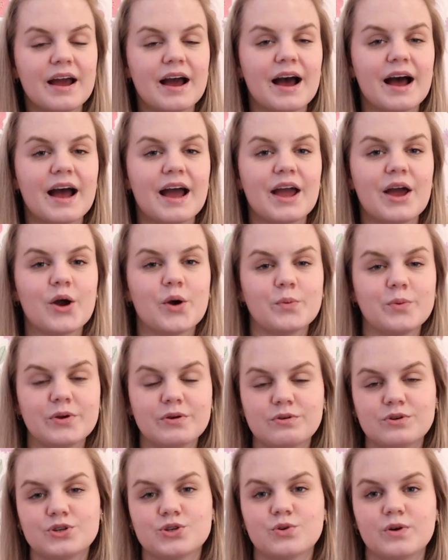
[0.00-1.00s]
I hope
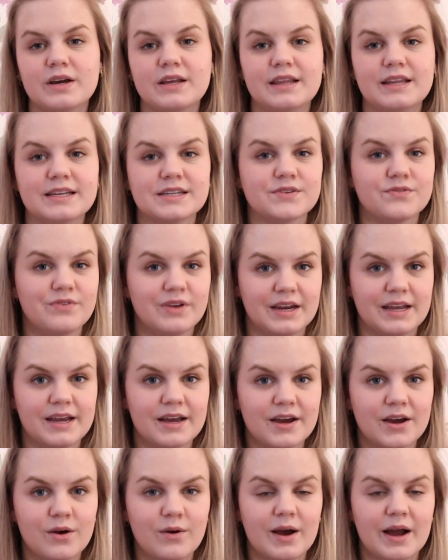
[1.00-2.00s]
you enjoyed this
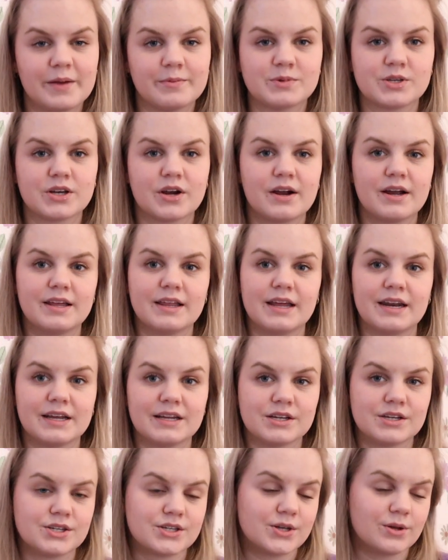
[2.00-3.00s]
video. I'm sorry that
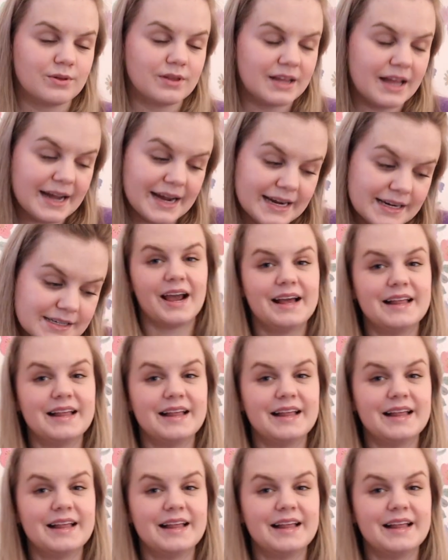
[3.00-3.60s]
it was so late.